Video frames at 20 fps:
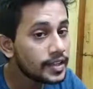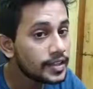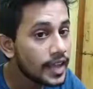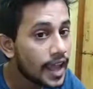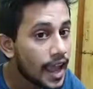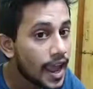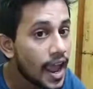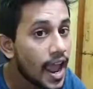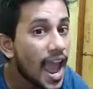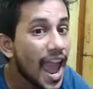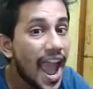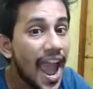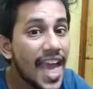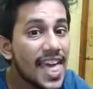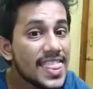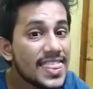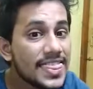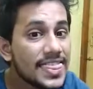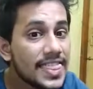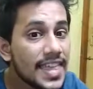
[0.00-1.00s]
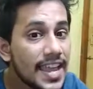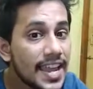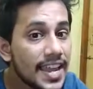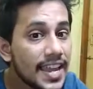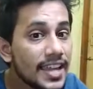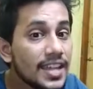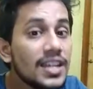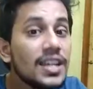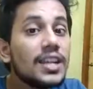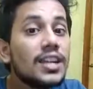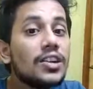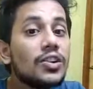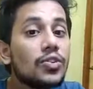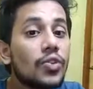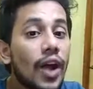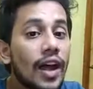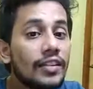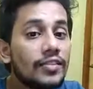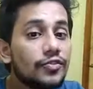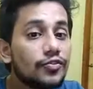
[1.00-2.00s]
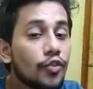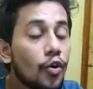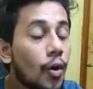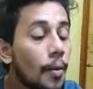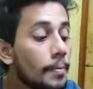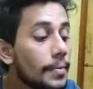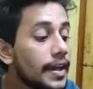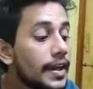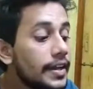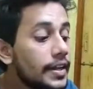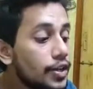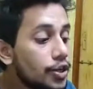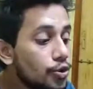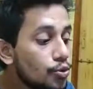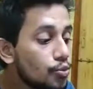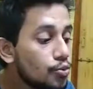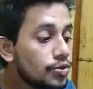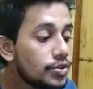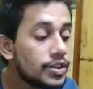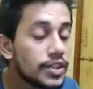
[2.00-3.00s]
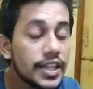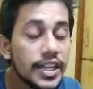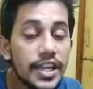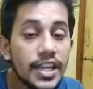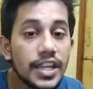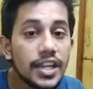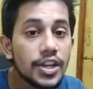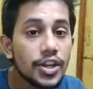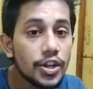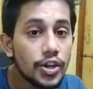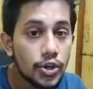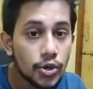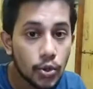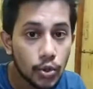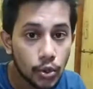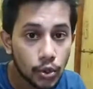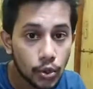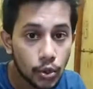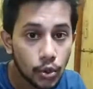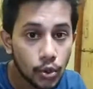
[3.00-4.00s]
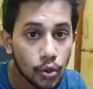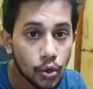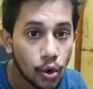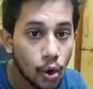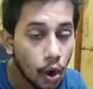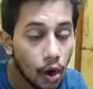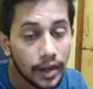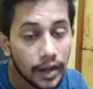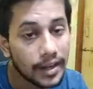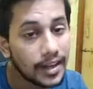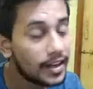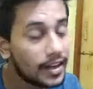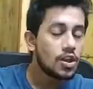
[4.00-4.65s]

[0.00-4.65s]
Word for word: there, and they transform into the notochord.